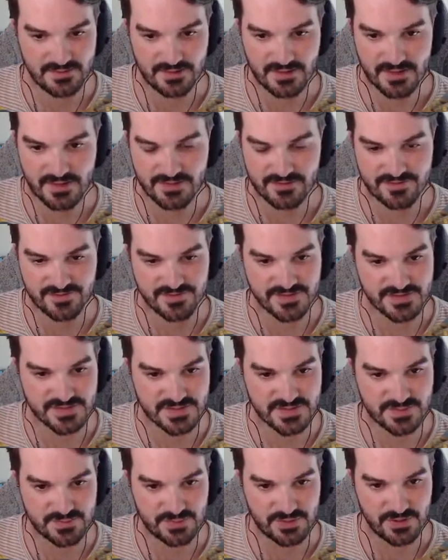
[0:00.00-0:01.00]
And it
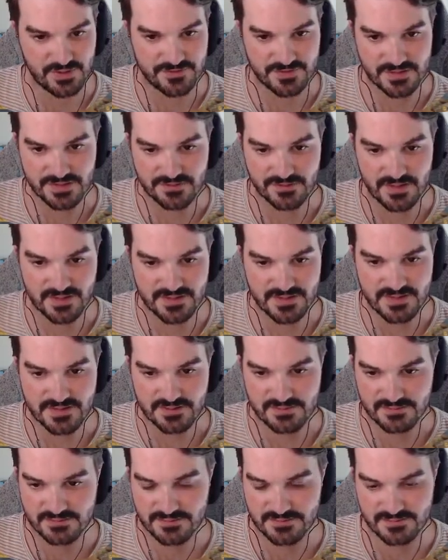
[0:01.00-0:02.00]
fits perfectly right there.
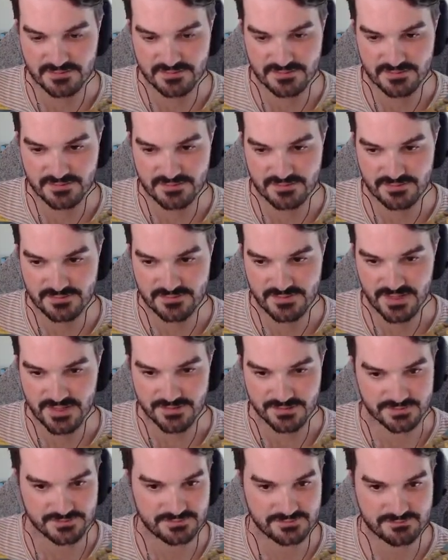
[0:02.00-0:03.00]
Hell,
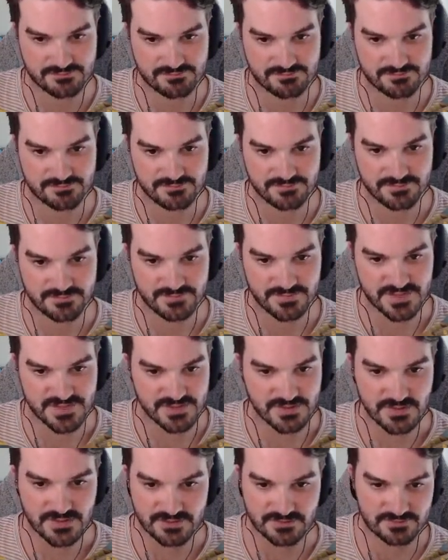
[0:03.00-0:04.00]
let's
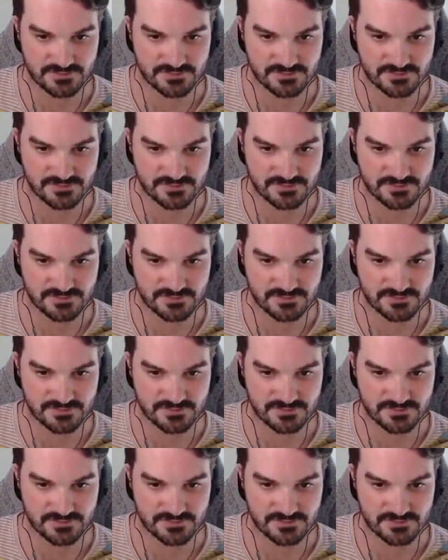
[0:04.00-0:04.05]
do it